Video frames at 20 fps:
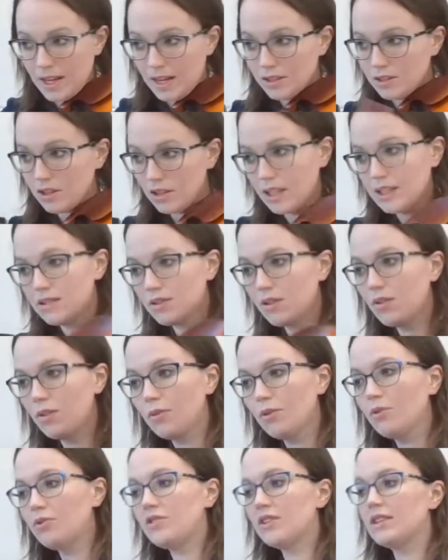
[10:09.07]
So let's go
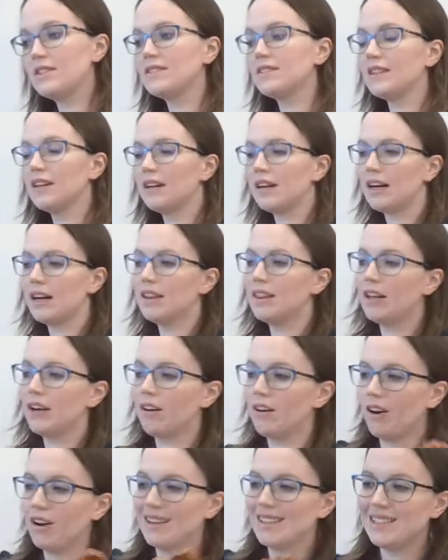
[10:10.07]
through, since there
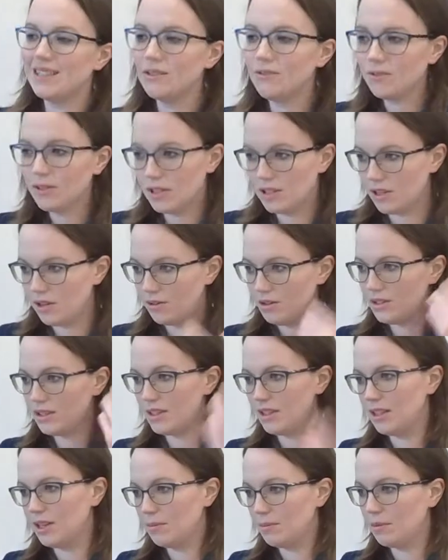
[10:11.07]
are different notes
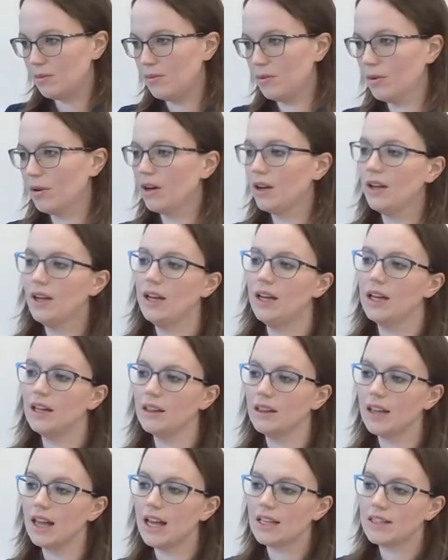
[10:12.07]
in number 4,
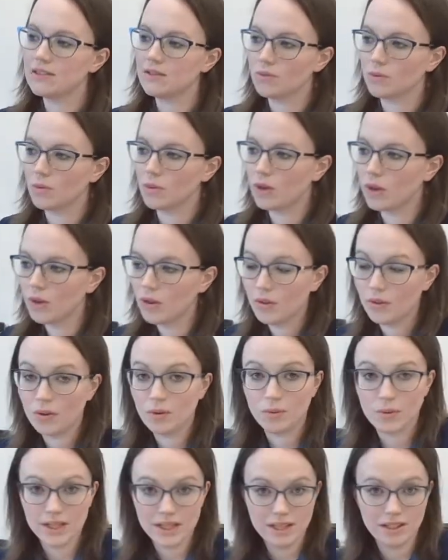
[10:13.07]
let's go through
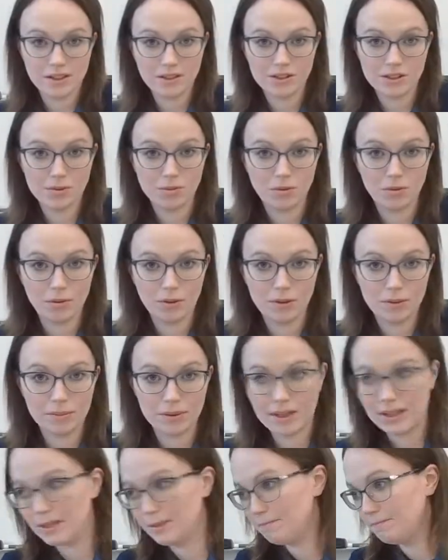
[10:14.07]
and read the notes before we
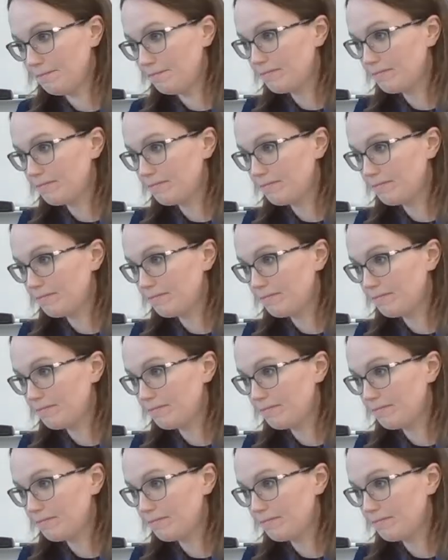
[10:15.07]
play them.